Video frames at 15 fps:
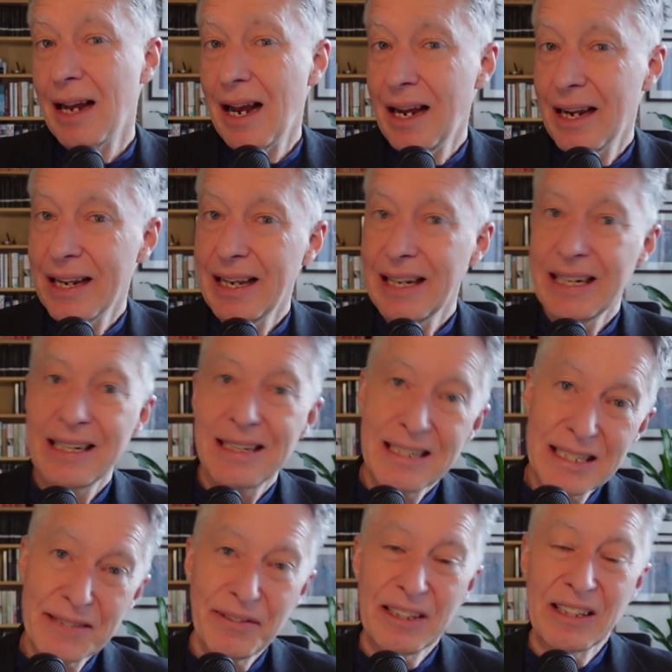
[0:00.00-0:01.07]
And in
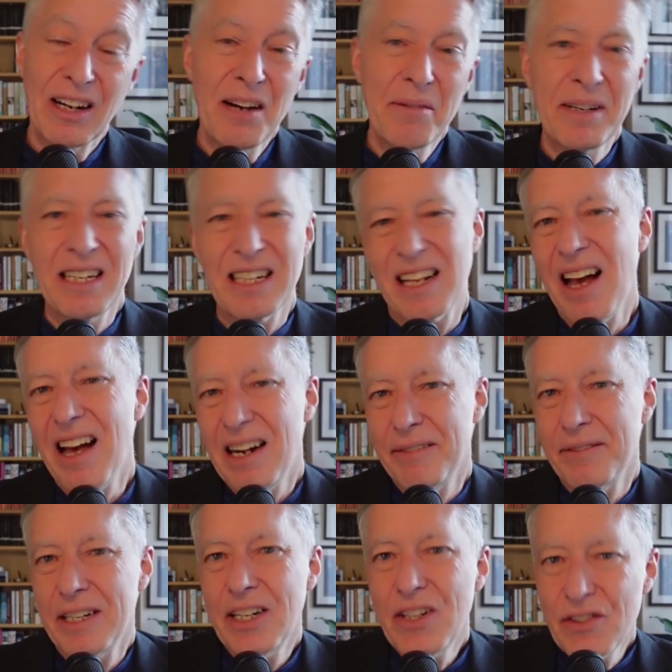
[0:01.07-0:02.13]
this video, I'm going to kind
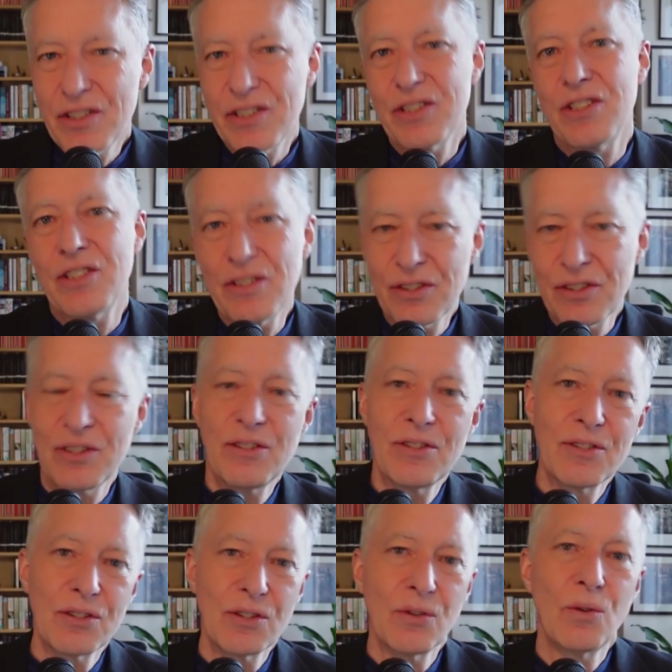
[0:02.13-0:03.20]
of introduce
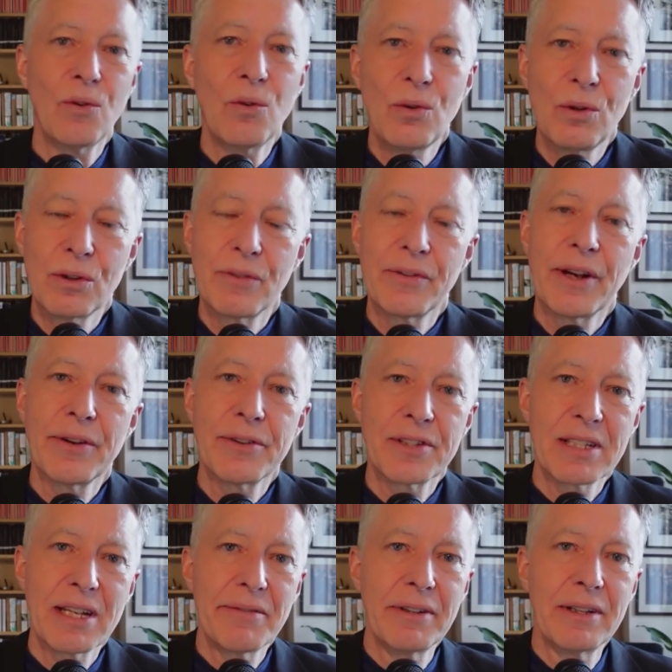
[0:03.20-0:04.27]
you to all of those
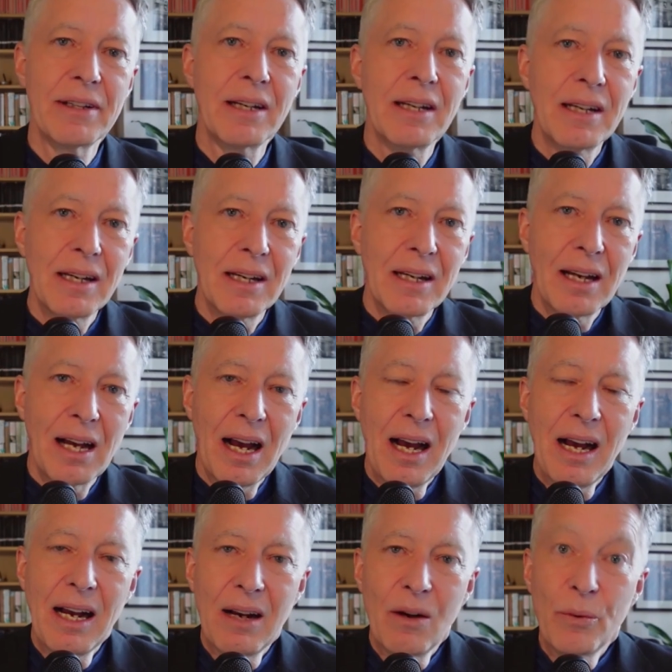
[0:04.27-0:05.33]
7
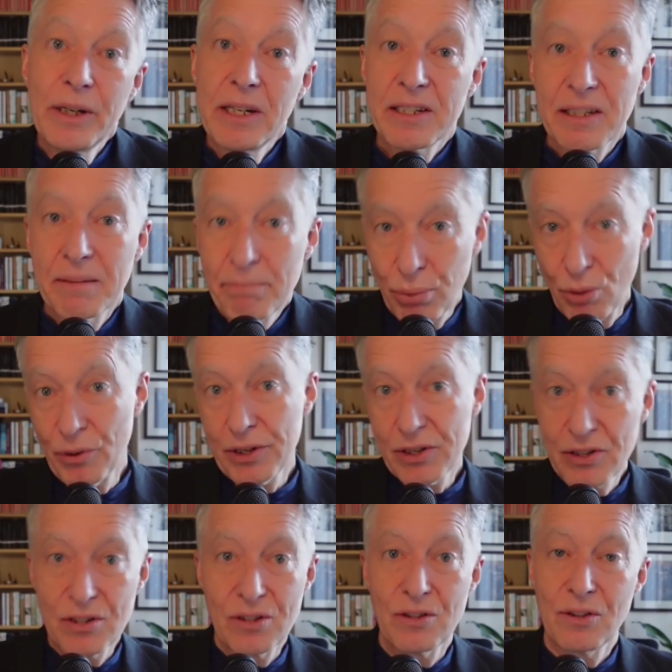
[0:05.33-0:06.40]
winners and
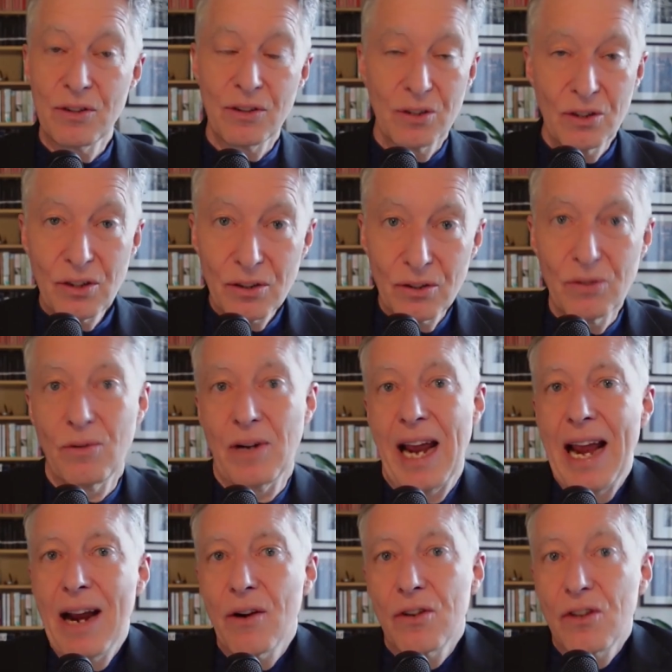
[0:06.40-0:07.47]
point to you
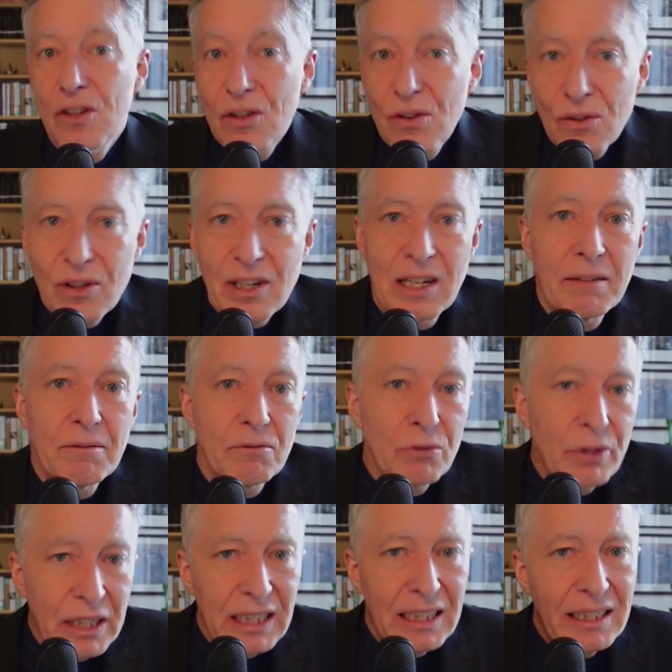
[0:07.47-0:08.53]
how you
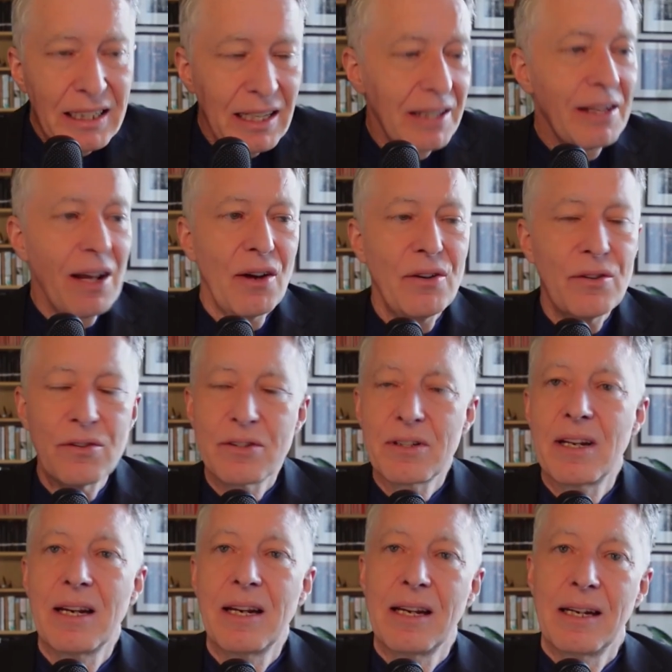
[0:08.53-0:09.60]
can read
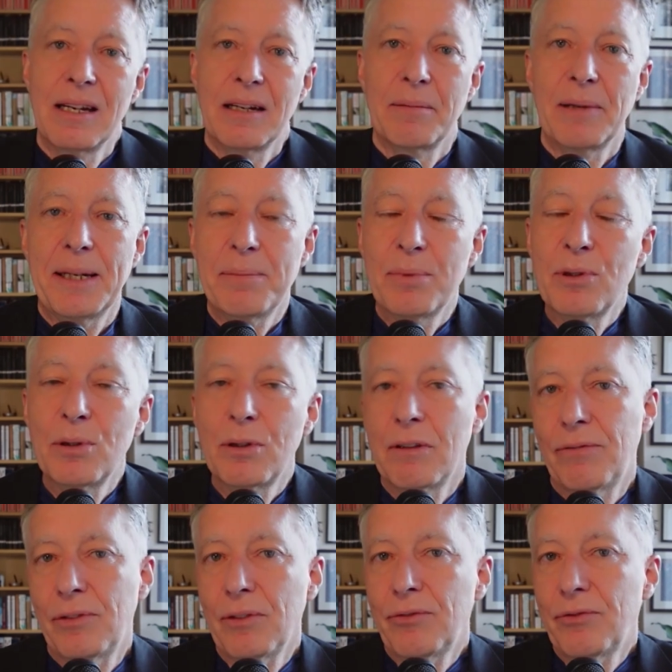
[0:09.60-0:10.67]
those people
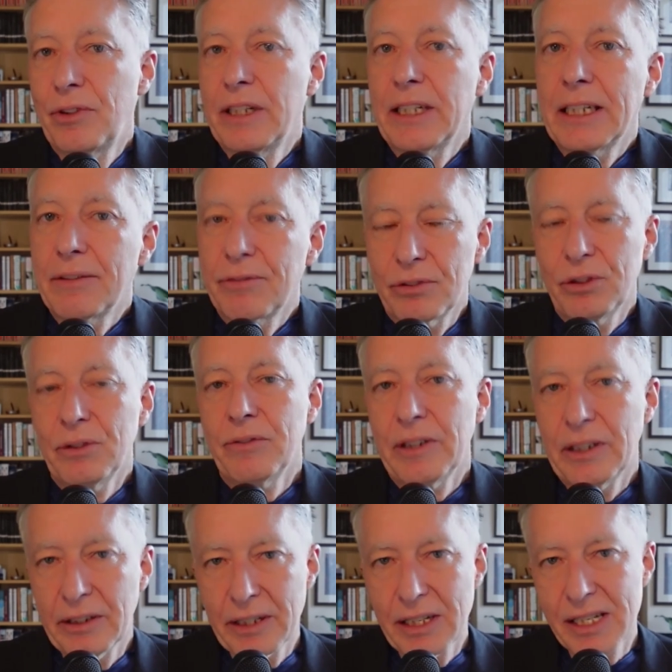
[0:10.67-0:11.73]
for free through
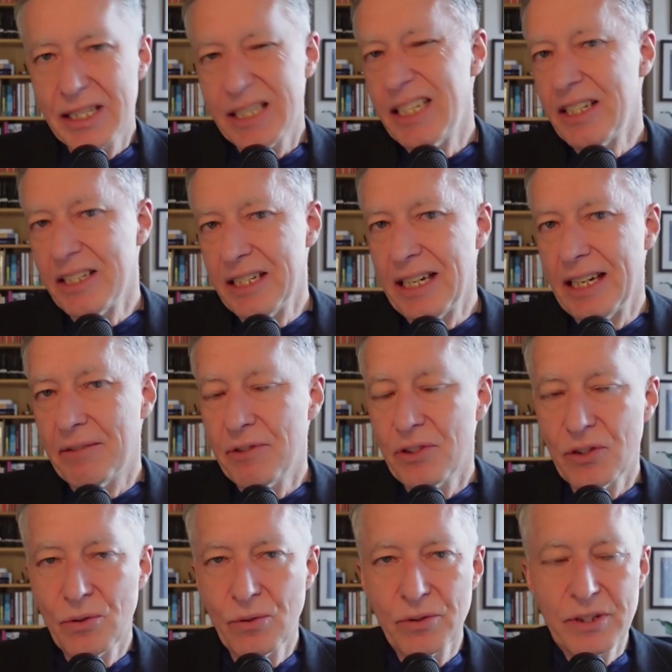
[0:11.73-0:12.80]
various internet
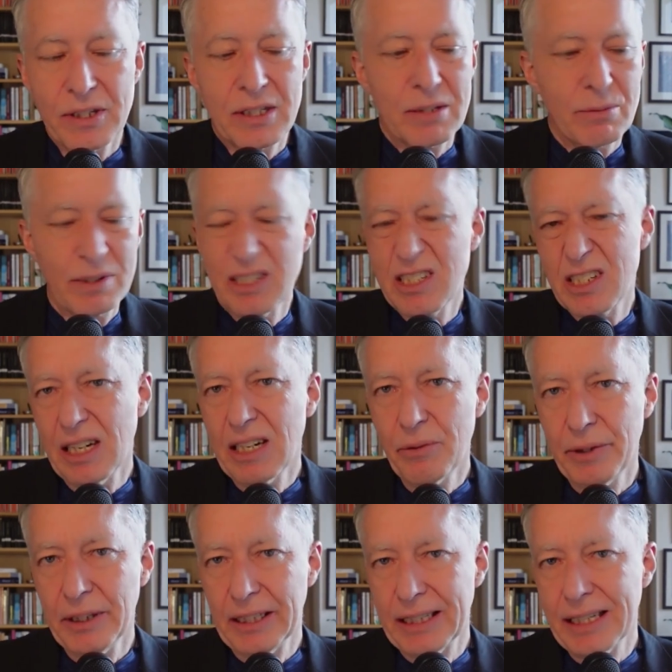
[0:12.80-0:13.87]
resources, which are
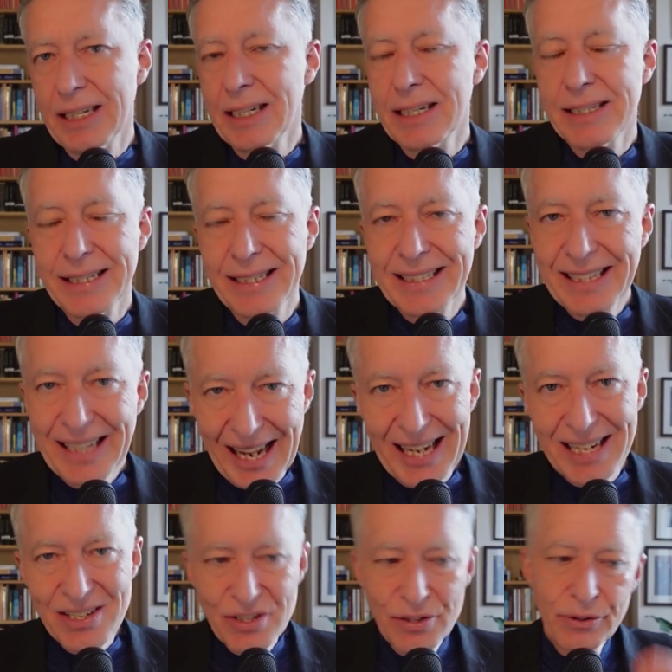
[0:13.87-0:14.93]
really easy to
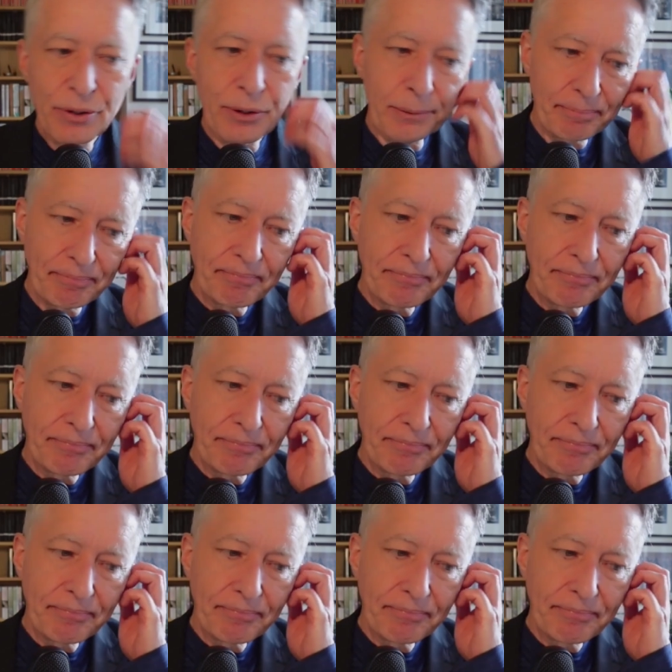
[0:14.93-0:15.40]
get to.